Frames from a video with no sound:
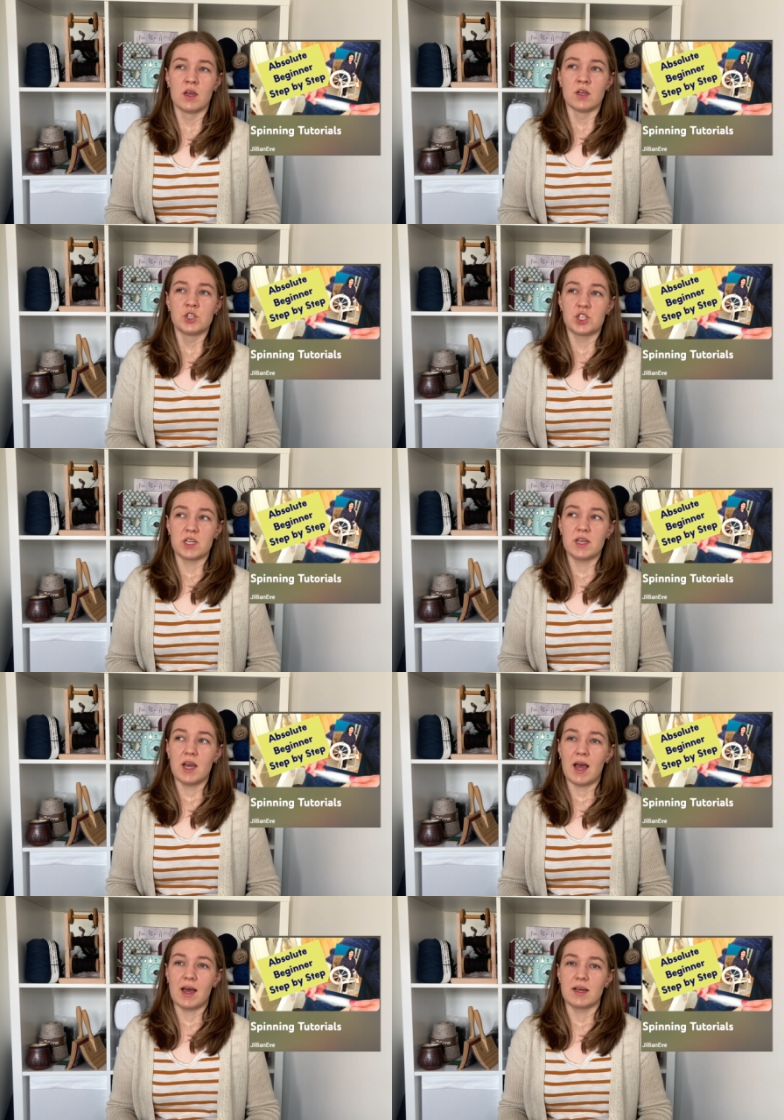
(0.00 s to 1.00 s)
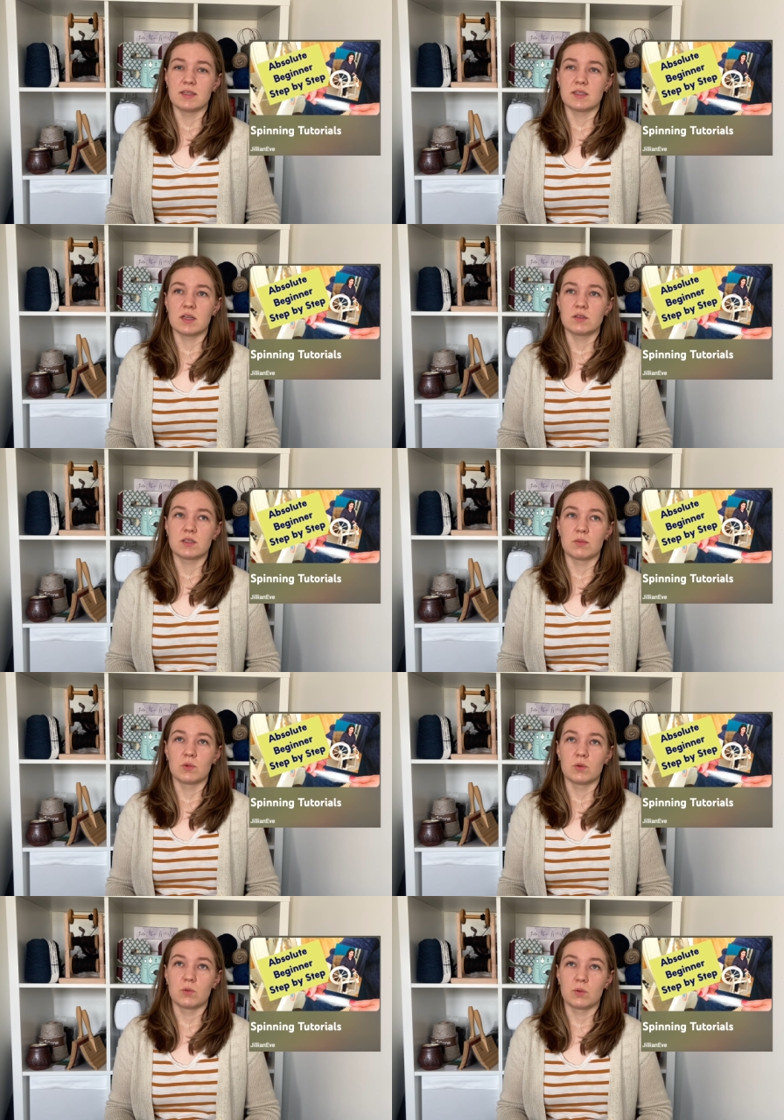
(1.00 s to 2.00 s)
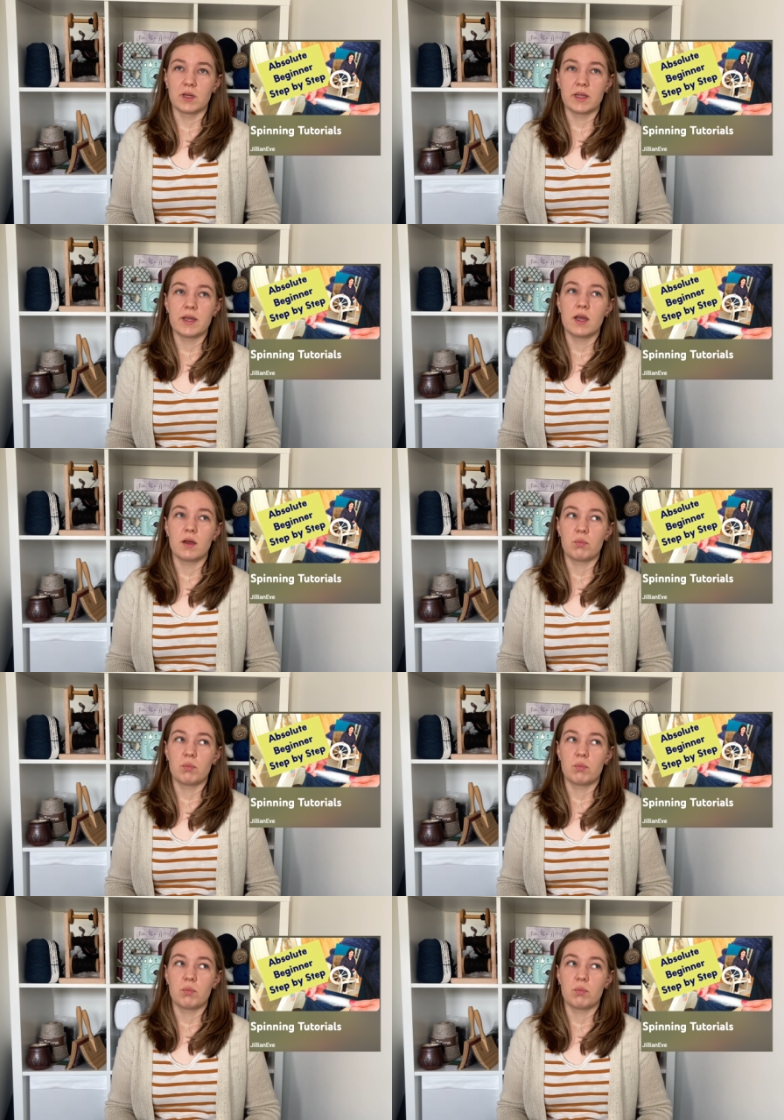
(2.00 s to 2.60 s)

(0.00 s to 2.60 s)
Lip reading: She has some really